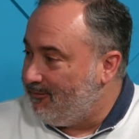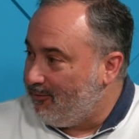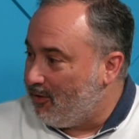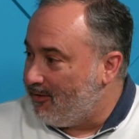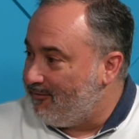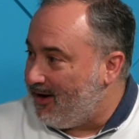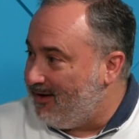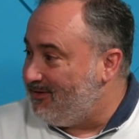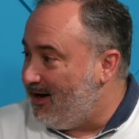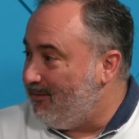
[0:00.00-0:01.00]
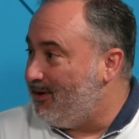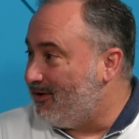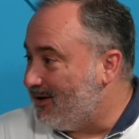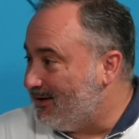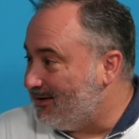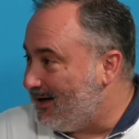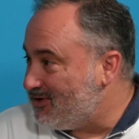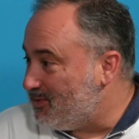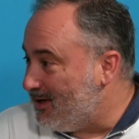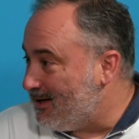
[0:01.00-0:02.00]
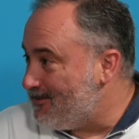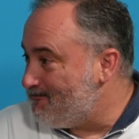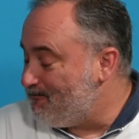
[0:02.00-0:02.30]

4 or 5 day period last week.